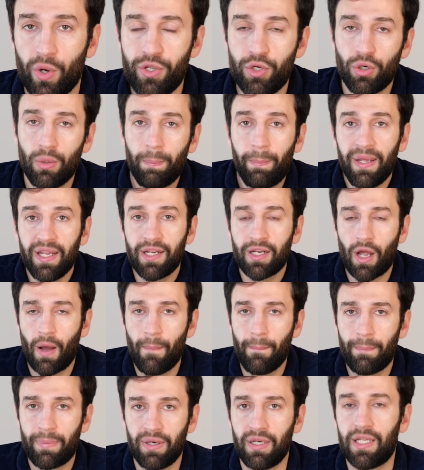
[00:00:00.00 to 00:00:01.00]
When you're a big
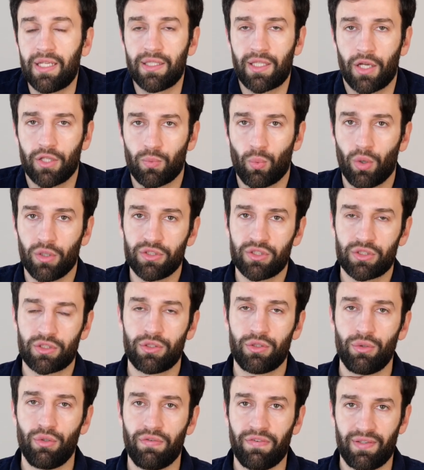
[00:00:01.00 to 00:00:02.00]
company that wants to
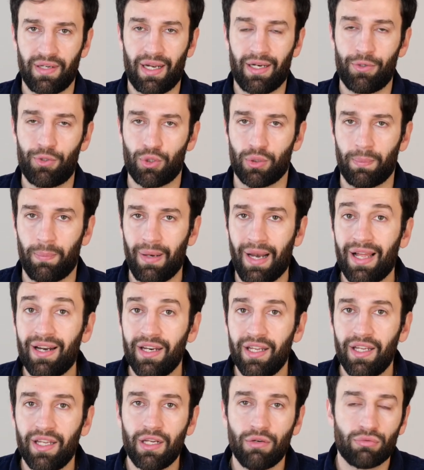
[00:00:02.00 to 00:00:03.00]
do financial
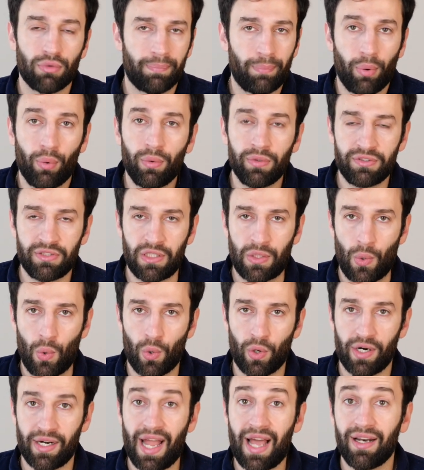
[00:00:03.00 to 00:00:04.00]
planning, reporting,
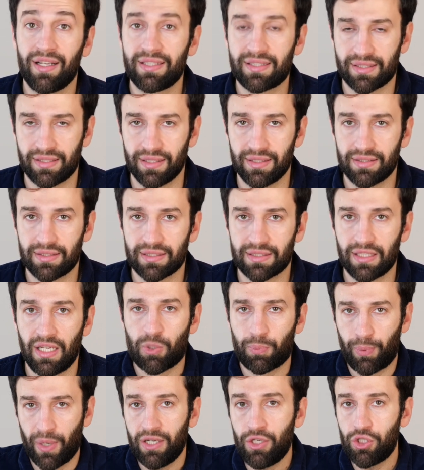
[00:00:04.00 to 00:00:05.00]
or analysis,
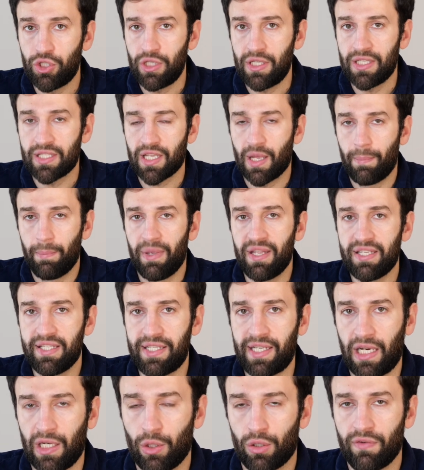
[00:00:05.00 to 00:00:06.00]
spreadsheets are
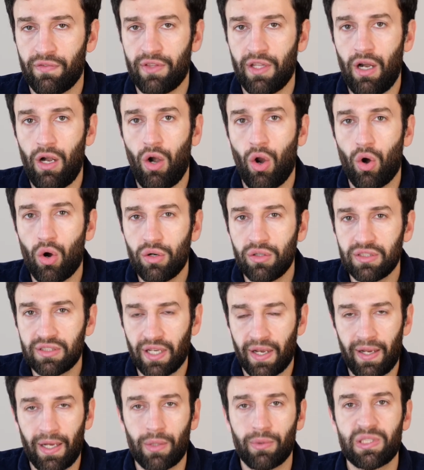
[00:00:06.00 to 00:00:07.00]
missing a lot of the
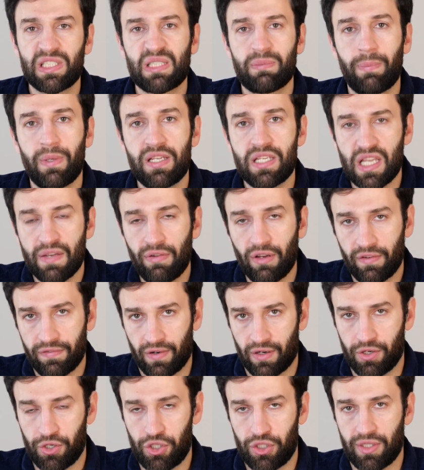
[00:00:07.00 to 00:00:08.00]
long-tail specific
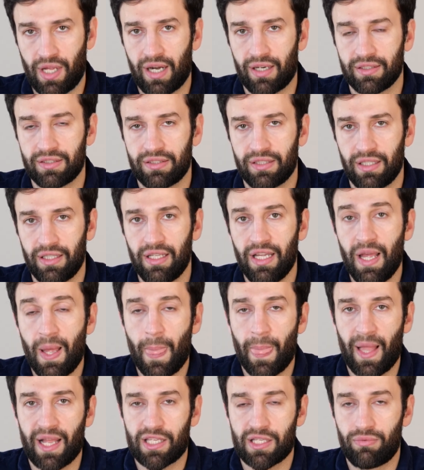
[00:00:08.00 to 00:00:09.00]
functionality
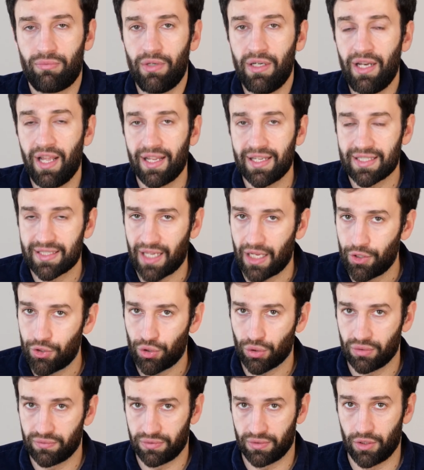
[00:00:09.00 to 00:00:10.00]
that's really
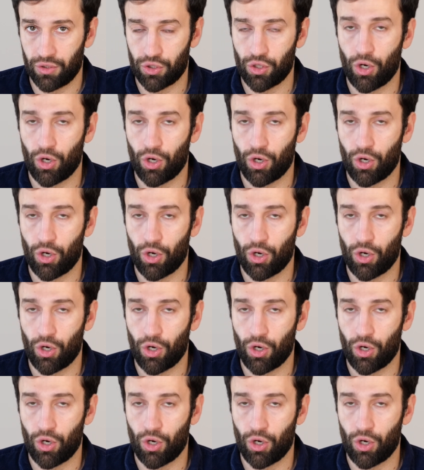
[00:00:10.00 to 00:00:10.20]
essential for the